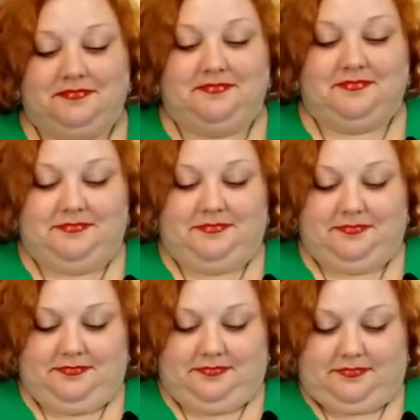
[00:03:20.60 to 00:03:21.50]

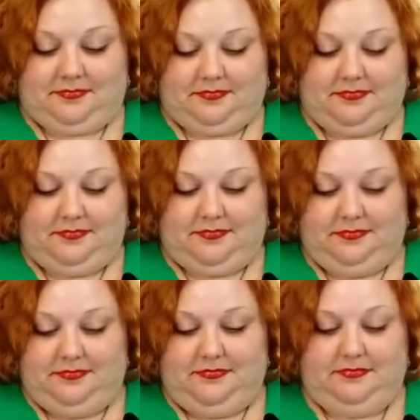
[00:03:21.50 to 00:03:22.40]

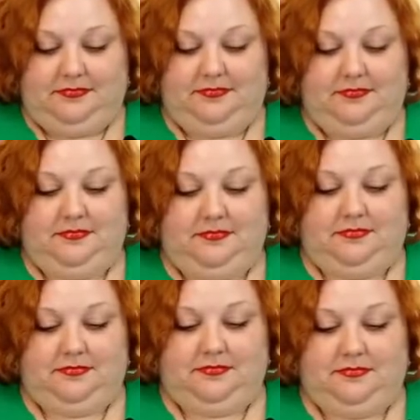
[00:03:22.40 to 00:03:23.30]

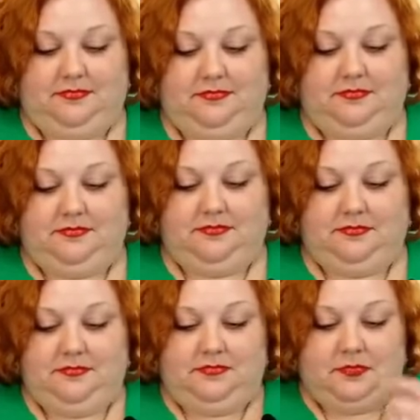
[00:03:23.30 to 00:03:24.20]

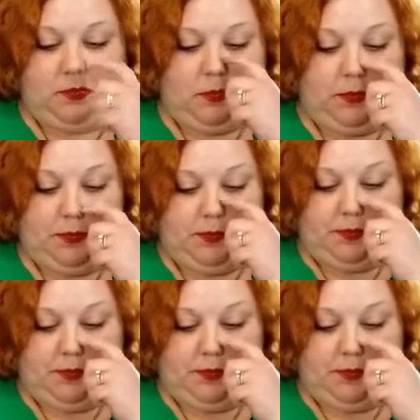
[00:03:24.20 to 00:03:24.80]
(not speaking)